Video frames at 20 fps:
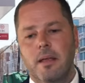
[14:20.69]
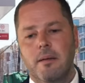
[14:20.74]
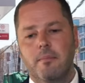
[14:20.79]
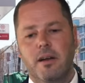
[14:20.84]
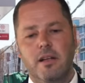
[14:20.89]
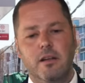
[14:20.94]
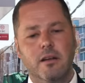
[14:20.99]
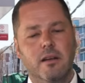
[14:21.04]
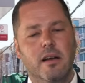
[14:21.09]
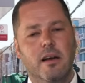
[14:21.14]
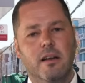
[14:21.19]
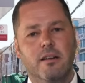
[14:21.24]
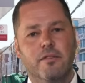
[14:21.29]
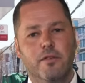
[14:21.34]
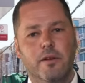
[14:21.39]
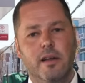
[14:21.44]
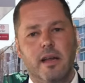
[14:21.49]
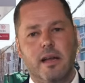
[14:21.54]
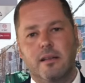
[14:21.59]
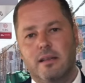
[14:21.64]
But you kind of
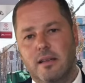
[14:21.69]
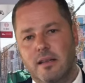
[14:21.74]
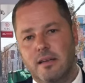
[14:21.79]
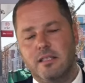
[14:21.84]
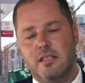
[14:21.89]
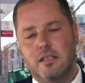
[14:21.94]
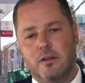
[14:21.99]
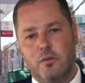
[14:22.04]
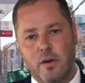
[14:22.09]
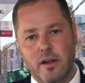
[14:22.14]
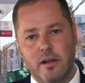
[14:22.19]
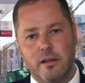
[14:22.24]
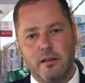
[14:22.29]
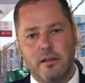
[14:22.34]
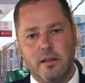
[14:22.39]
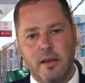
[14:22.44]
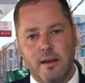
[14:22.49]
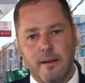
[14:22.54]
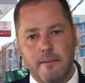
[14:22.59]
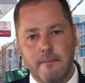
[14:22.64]
forget that it's a real
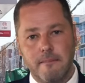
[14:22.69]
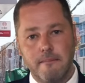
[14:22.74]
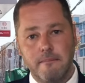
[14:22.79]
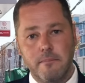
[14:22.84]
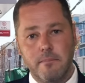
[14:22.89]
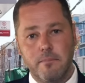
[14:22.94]
thing.